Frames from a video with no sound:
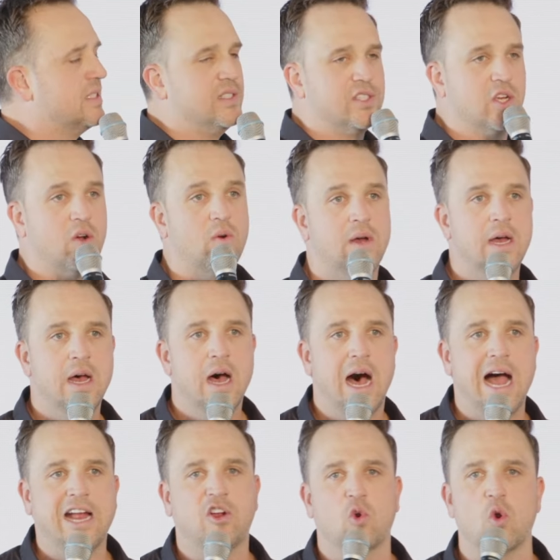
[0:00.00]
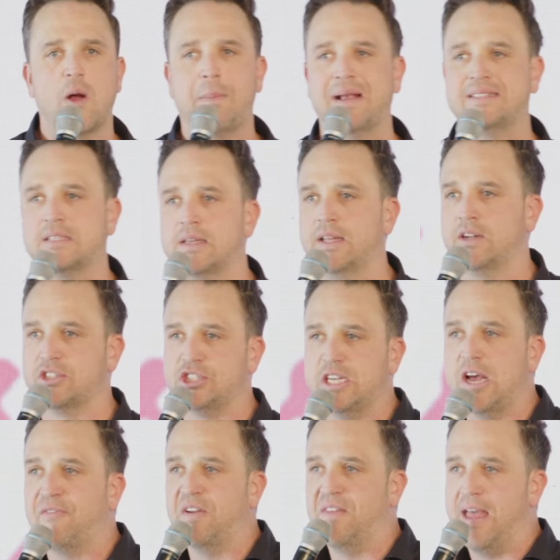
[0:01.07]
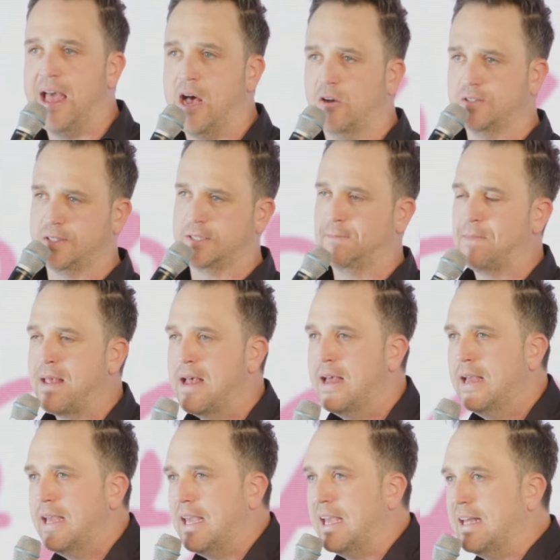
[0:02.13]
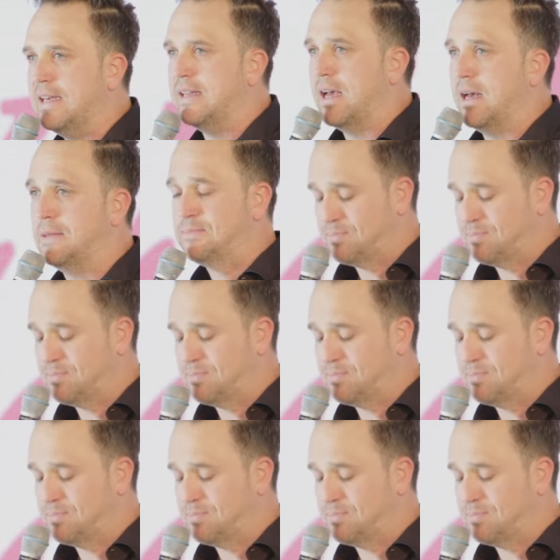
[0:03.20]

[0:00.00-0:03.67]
And so I grew up as the little chef in the house. And uh,